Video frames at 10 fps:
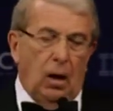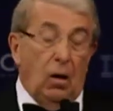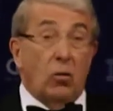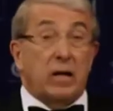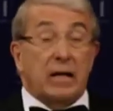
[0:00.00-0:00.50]

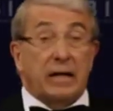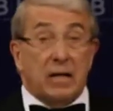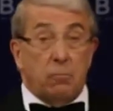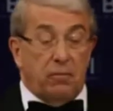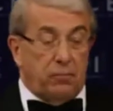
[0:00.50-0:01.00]
Looking a
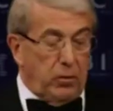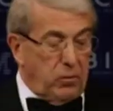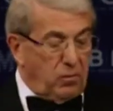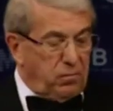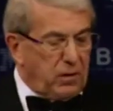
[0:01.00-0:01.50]
little bit
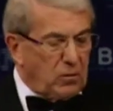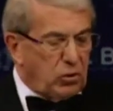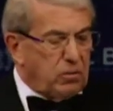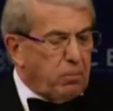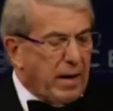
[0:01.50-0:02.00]
further afield,
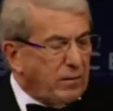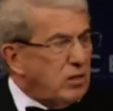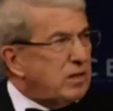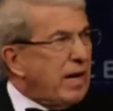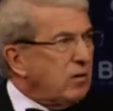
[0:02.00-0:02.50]
Japan,
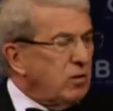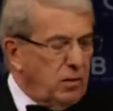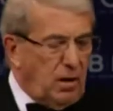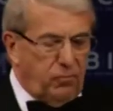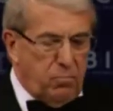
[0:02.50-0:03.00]
stagnant
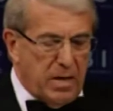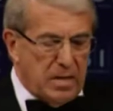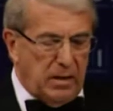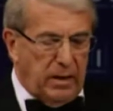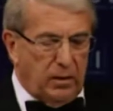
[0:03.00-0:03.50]
now for many
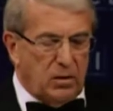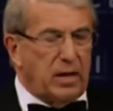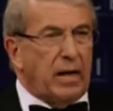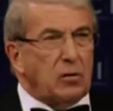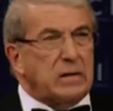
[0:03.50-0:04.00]
years,
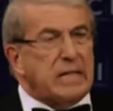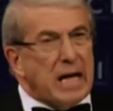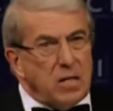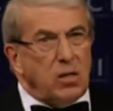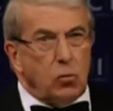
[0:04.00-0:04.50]
now
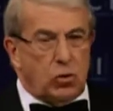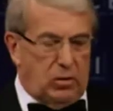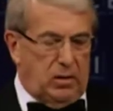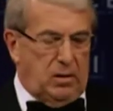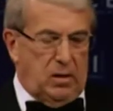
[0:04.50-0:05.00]

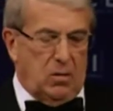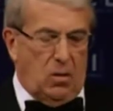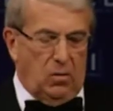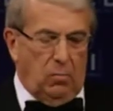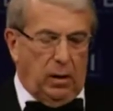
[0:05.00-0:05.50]
deluges its
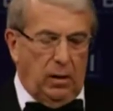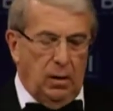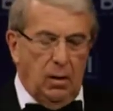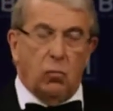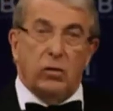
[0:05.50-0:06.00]
economy
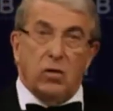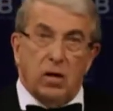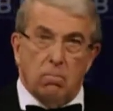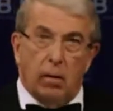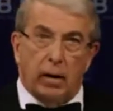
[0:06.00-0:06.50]
with
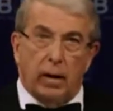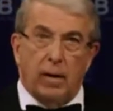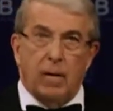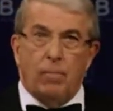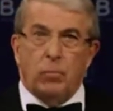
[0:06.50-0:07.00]
new money.
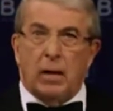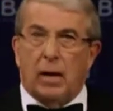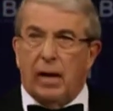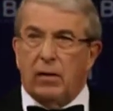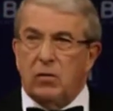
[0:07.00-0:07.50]

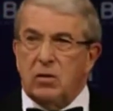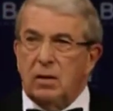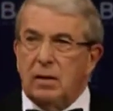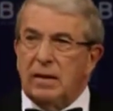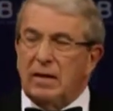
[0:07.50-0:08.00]
And
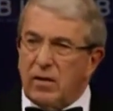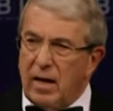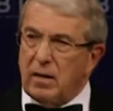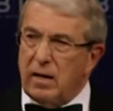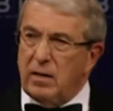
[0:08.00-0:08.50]
in
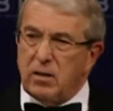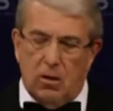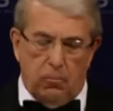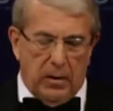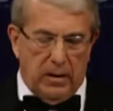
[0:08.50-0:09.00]
that case,
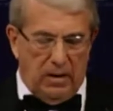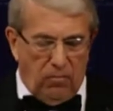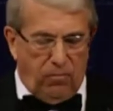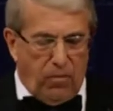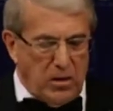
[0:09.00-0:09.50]
hoping
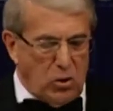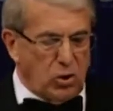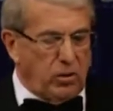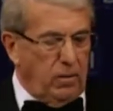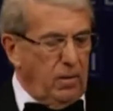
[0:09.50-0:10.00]

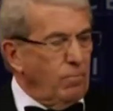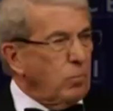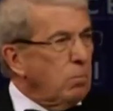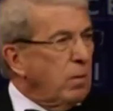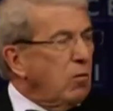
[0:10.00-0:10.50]
inflation
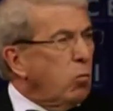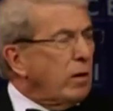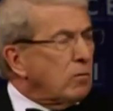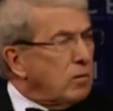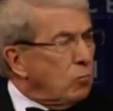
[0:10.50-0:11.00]
may
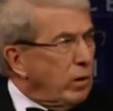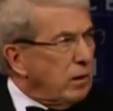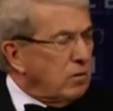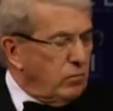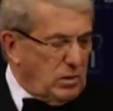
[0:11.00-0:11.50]
well
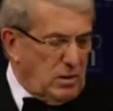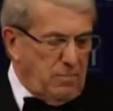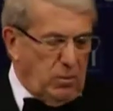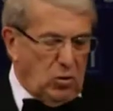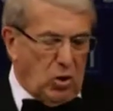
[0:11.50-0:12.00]
waken the
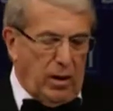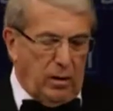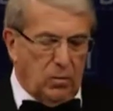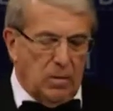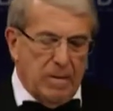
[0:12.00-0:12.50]
sleeping giant.